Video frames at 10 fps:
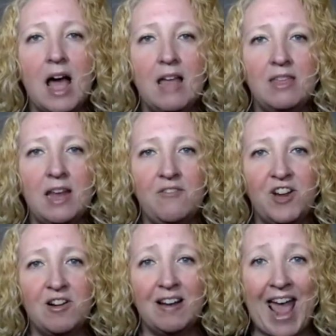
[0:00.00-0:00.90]
and then I
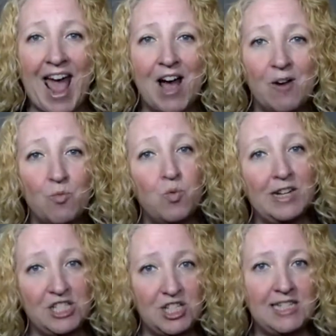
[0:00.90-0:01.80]
figure out
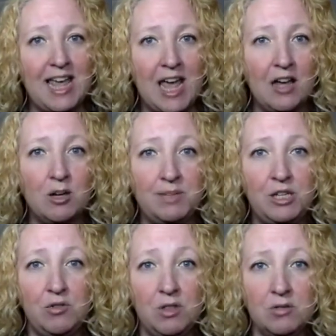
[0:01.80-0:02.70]
which day I'm going to be
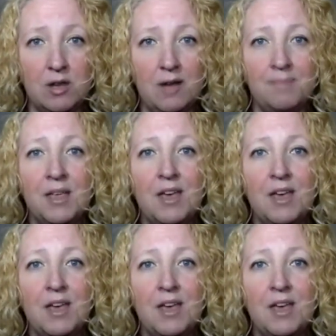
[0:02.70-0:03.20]
doing those on.